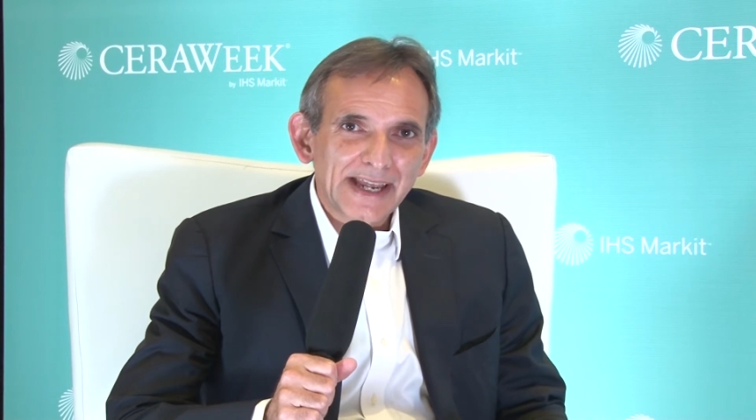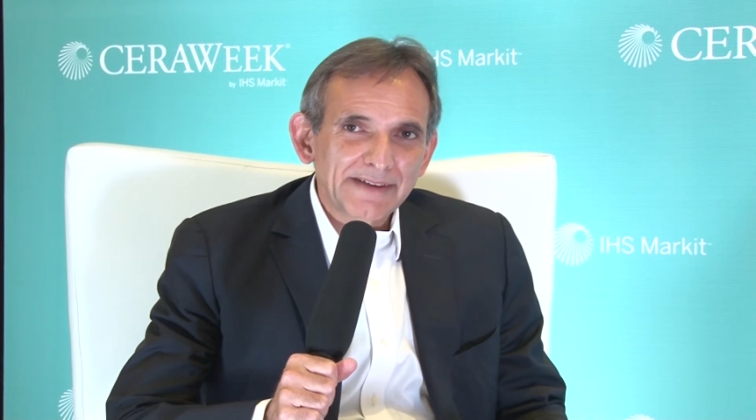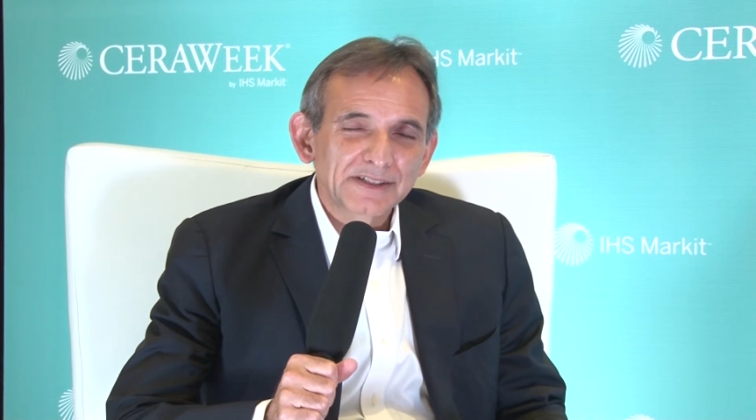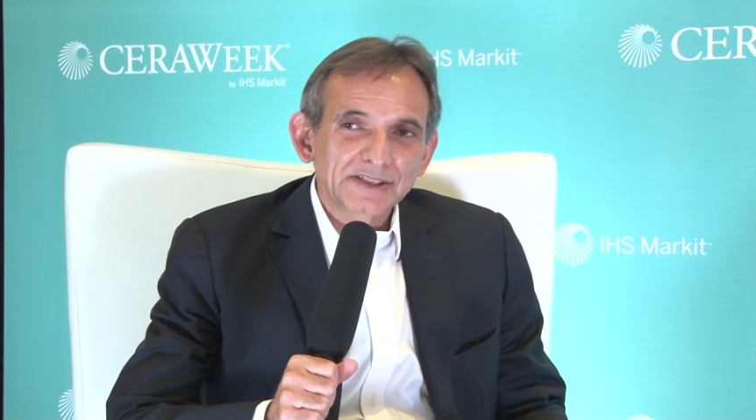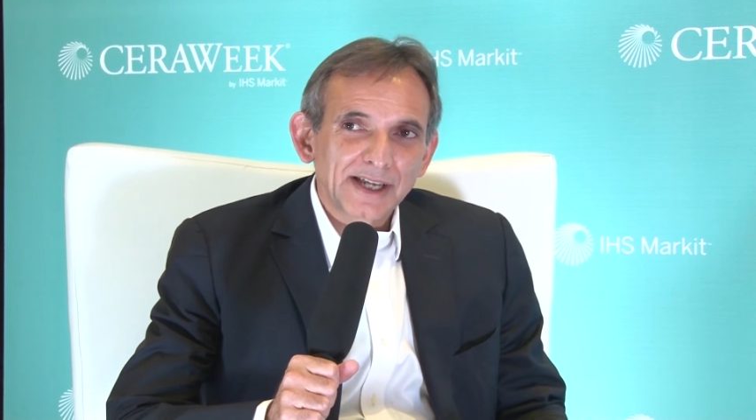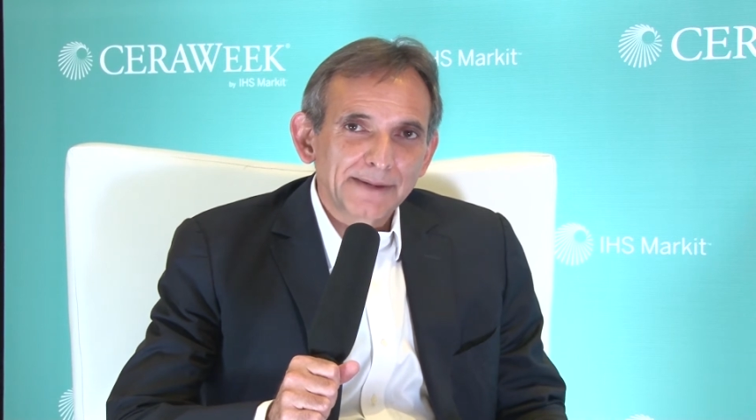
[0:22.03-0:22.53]
have
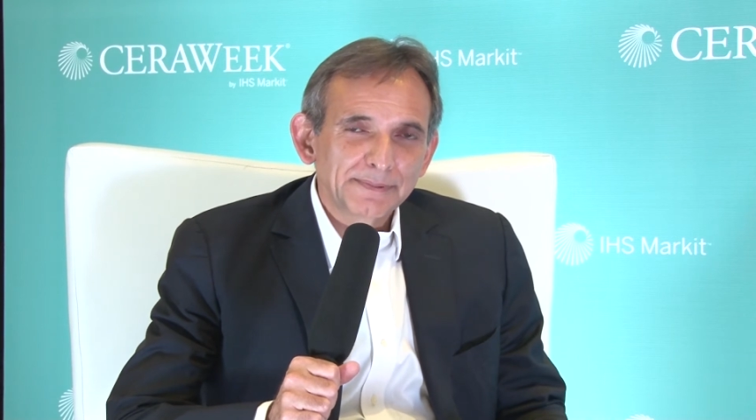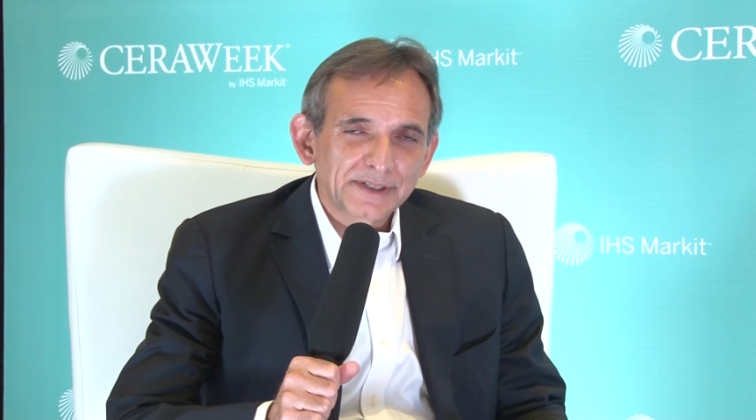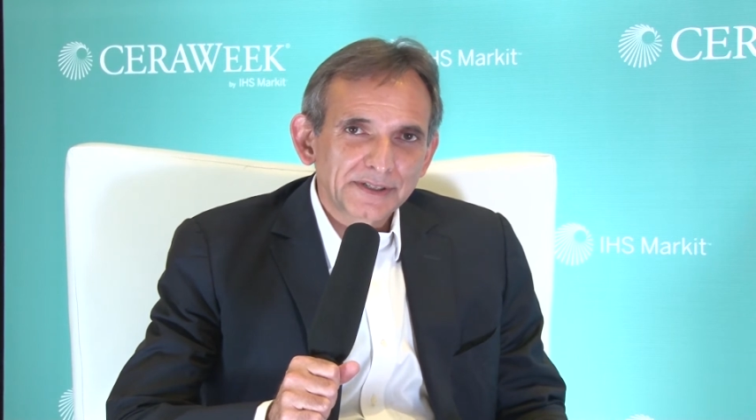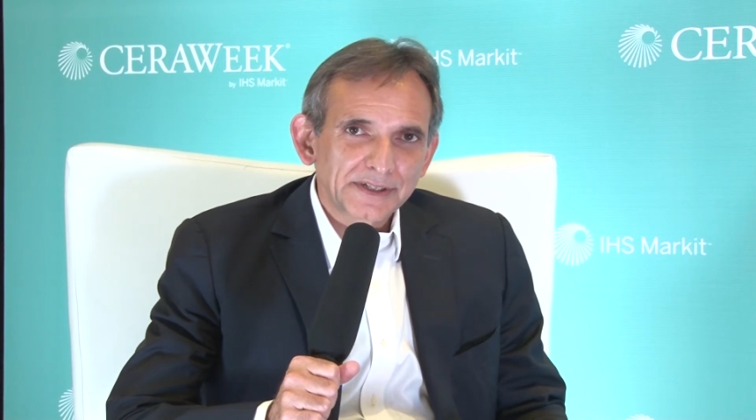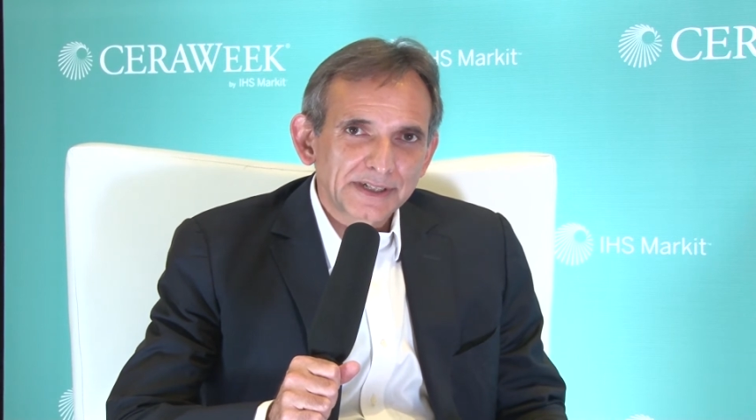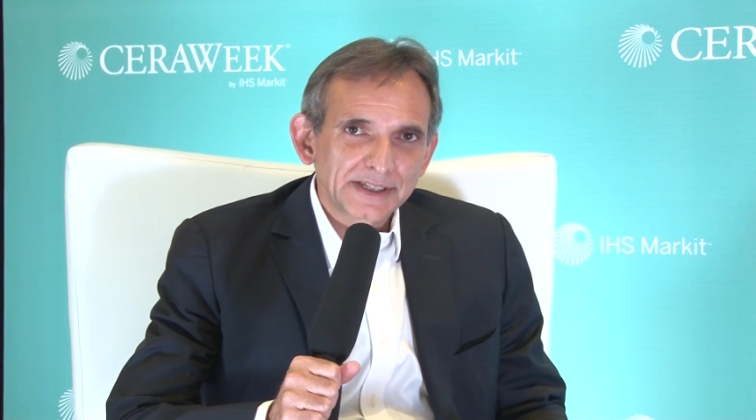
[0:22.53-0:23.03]
this
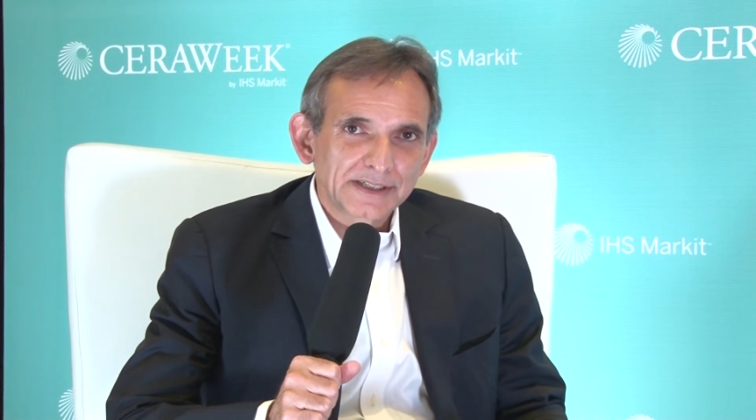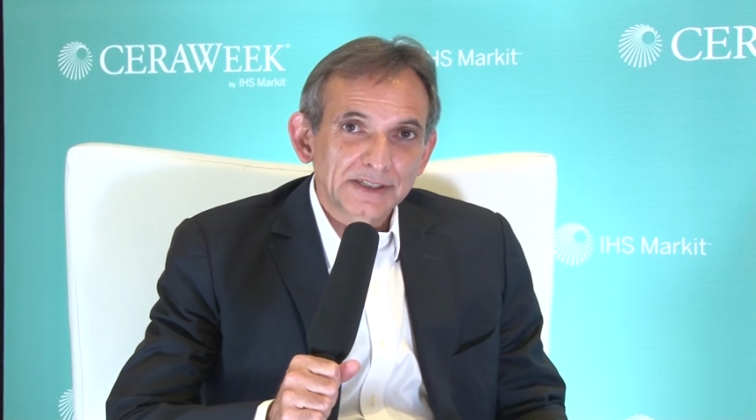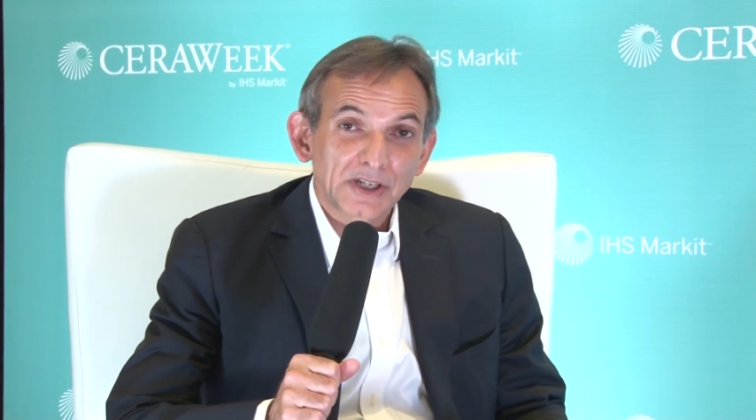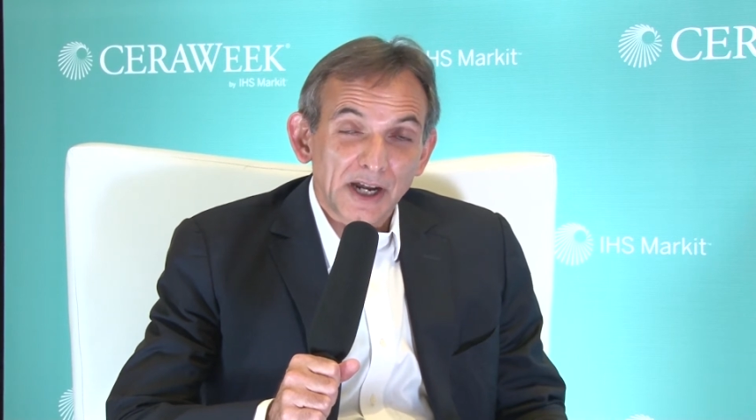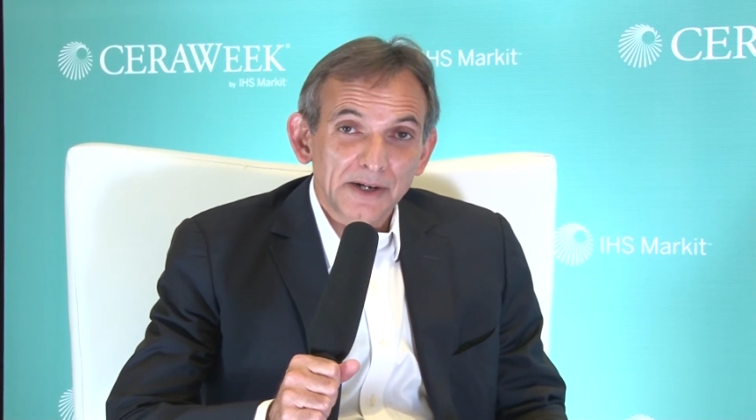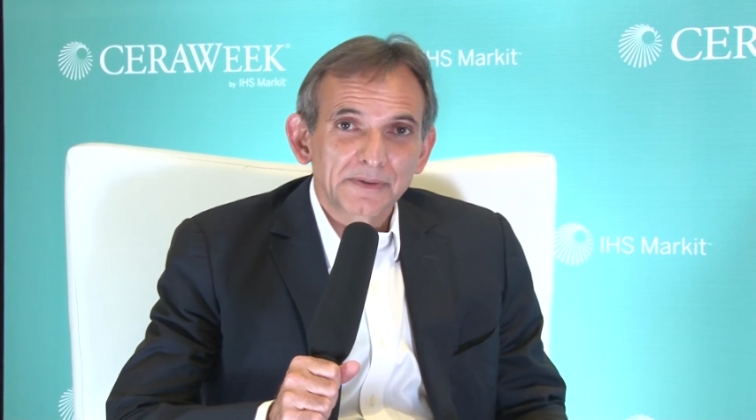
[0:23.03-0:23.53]
opportunity to
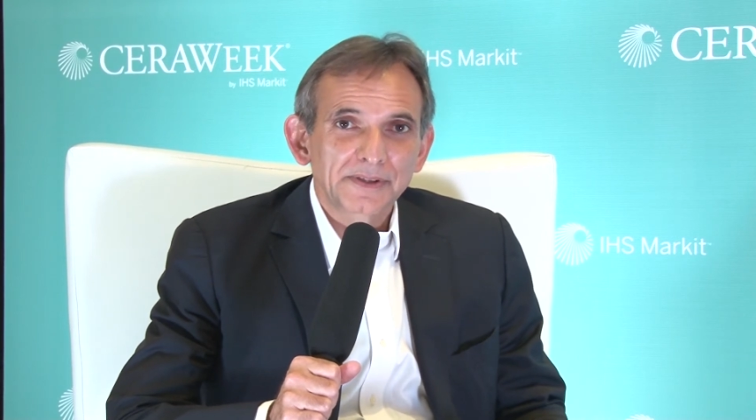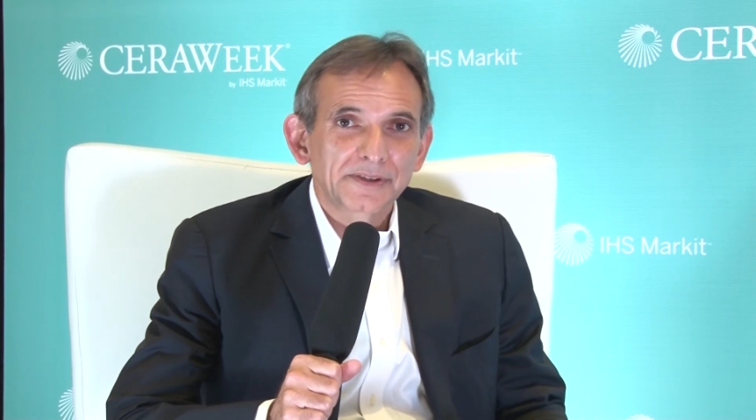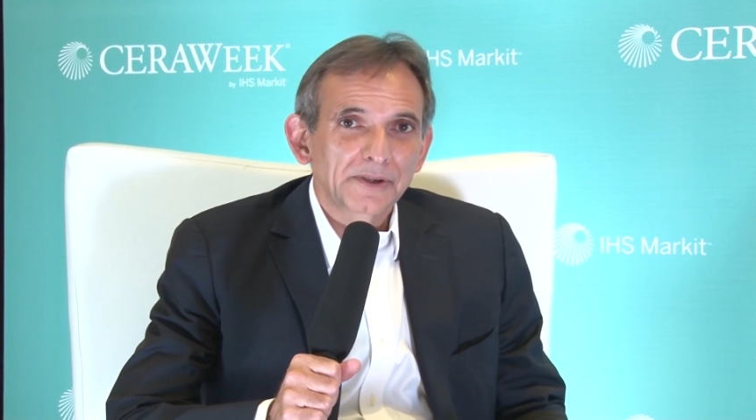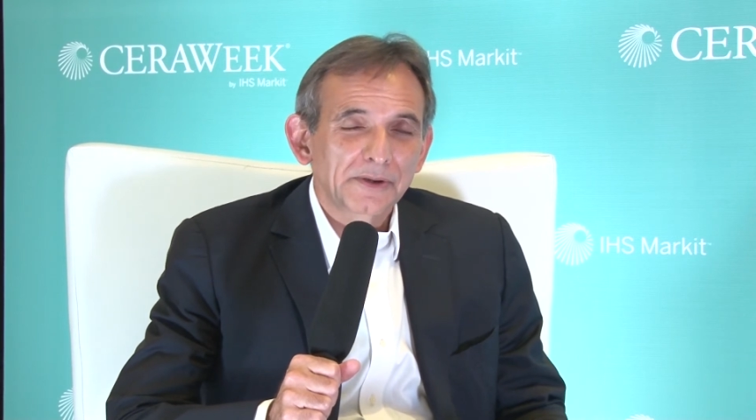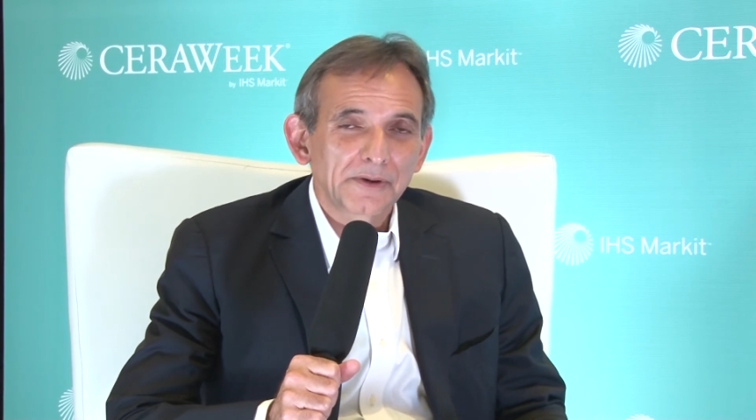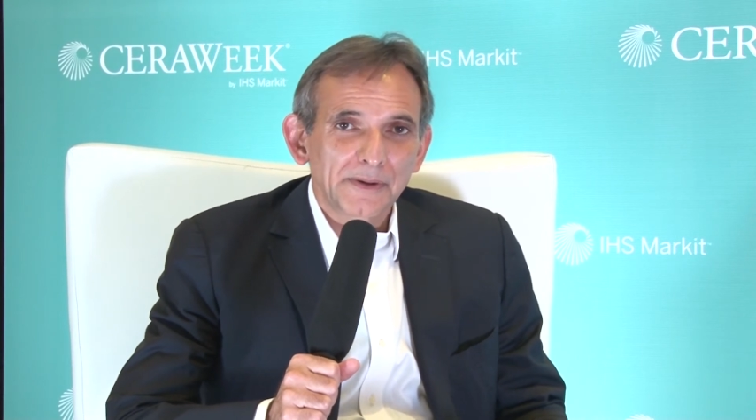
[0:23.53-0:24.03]
talk with you